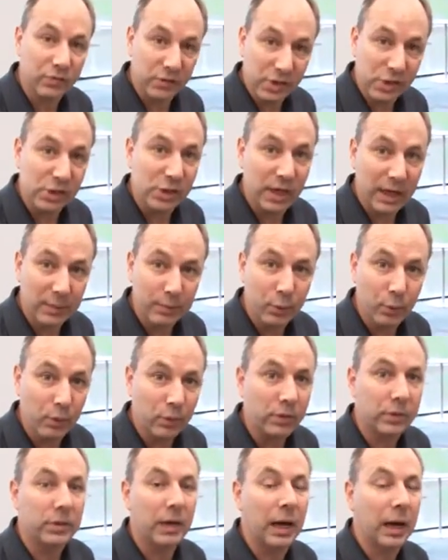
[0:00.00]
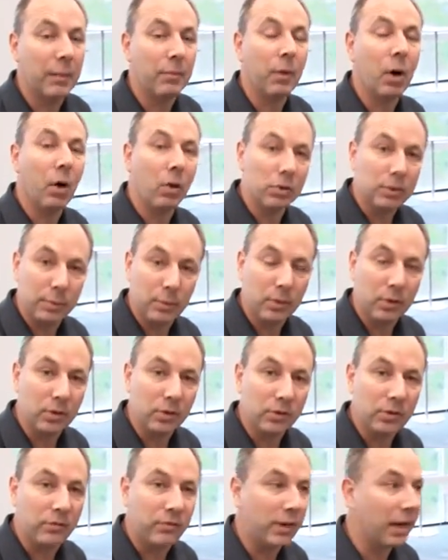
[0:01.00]
is VGA port. Older
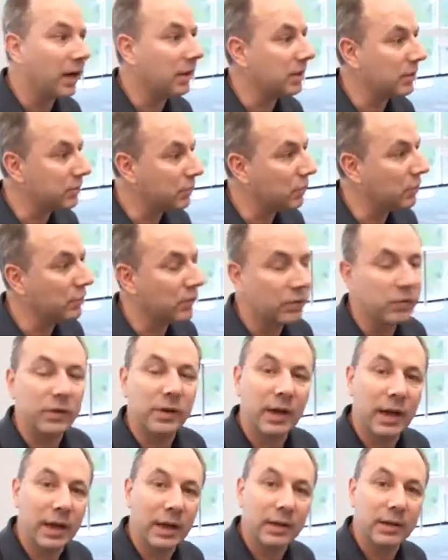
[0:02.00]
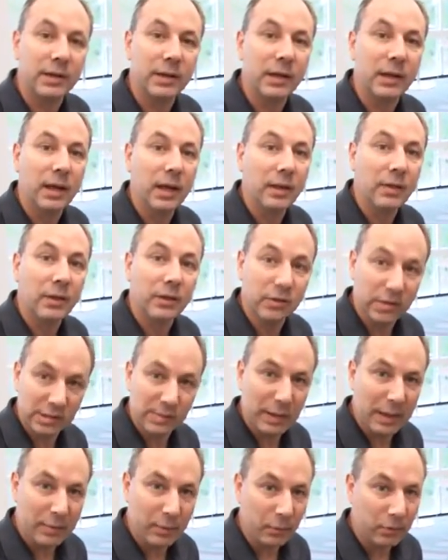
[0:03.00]
models of the RD450 had
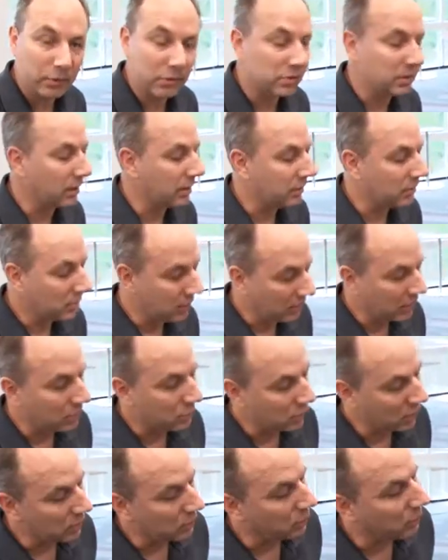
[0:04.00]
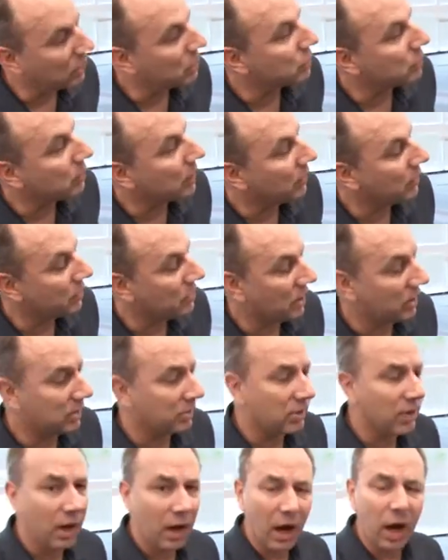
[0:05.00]
DisplayPort instead, so that's one of the
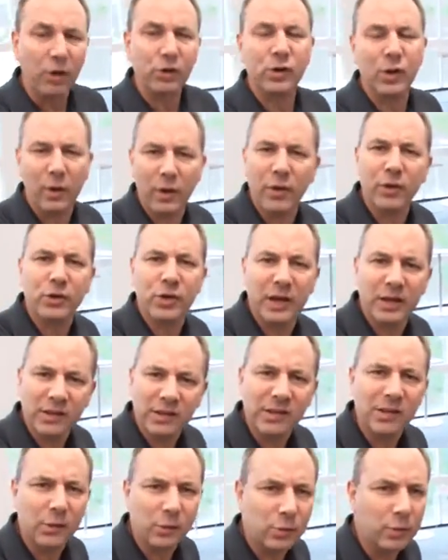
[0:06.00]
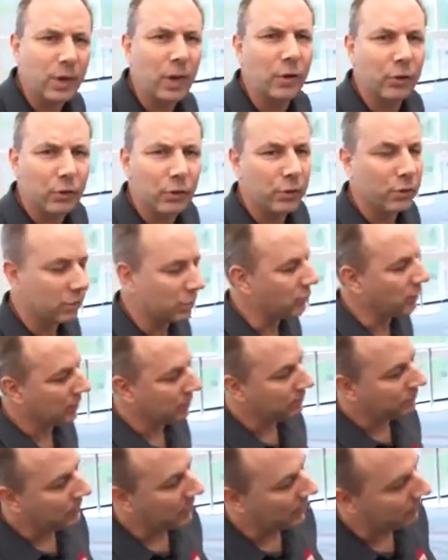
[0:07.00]
changes. I'll show other changes as we go through as well.
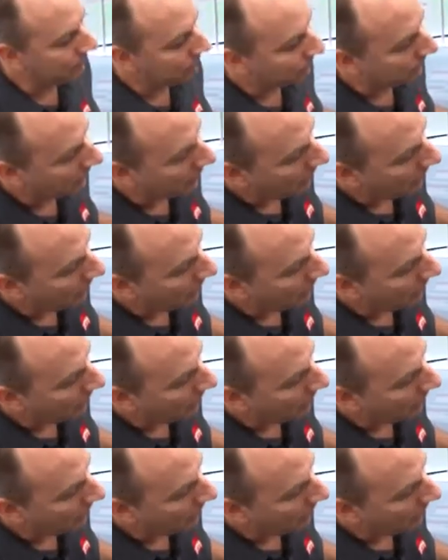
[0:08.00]
Yep.